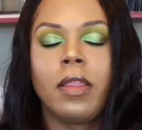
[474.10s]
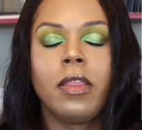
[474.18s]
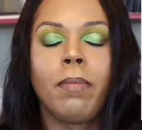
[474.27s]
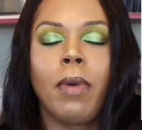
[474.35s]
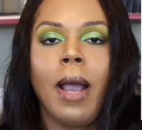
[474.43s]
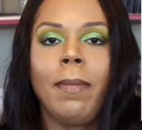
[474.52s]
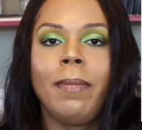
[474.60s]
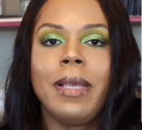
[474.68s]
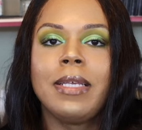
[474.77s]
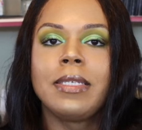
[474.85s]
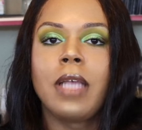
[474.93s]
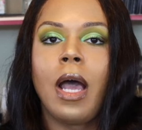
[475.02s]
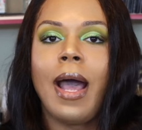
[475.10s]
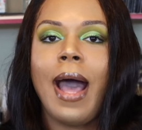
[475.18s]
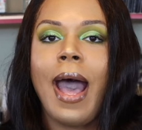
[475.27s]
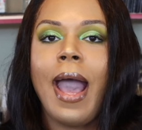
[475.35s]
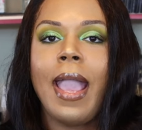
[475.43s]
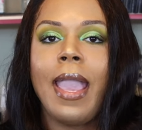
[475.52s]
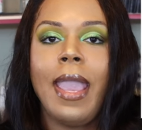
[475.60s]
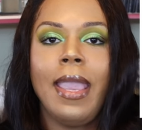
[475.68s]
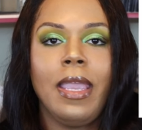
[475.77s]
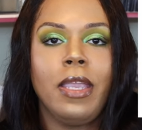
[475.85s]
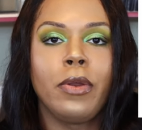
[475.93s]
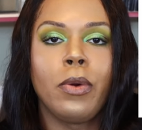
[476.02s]
The problem is I
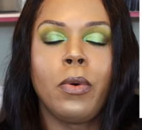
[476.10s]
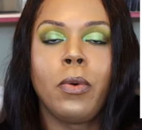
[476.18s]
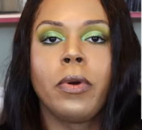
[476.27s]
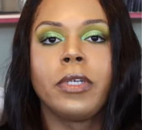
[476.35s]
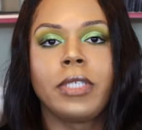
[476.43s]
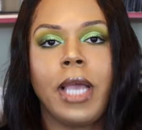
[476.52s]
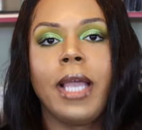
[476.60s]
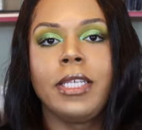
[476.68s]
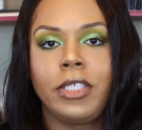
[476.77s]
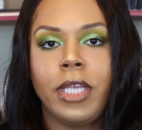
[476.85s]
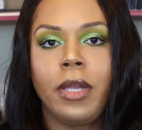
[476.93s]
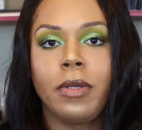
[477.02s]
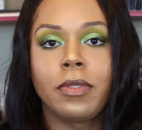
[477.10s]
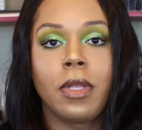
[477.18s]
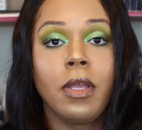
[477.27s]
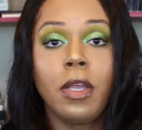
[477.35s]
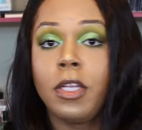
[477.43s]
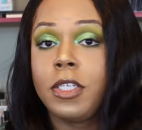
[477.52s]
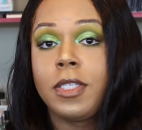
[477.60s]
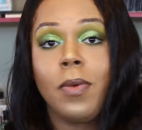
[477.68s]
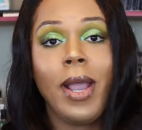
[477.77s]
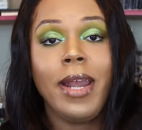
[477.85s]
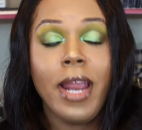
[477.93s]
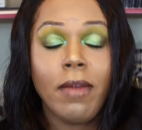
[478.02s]
hate orange eyeshadows,
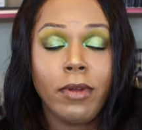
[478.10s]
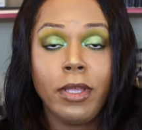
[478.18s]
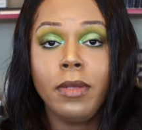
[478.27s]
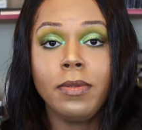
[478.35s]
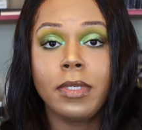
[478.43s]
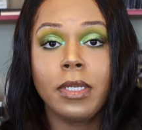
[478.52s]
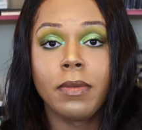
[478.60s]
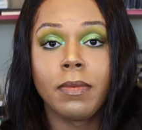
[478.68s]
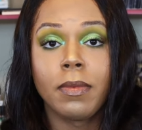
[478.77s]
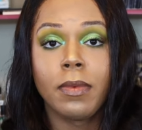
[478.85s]
so I never used it.